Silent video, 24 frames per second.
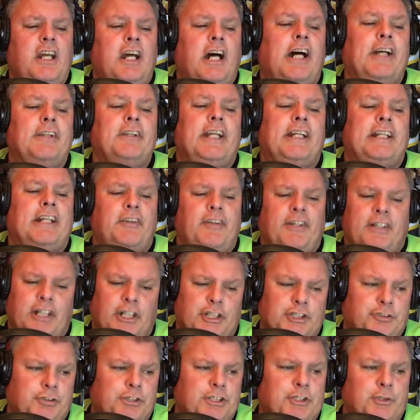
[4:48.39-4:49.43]
Unlike other
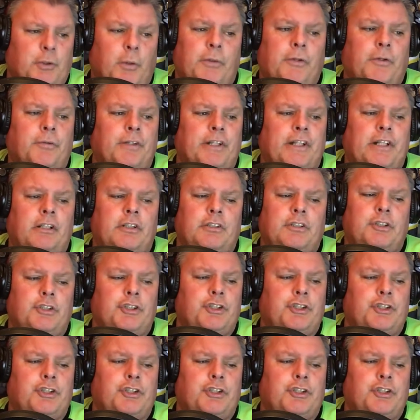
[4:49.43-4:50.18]
countries, North Korea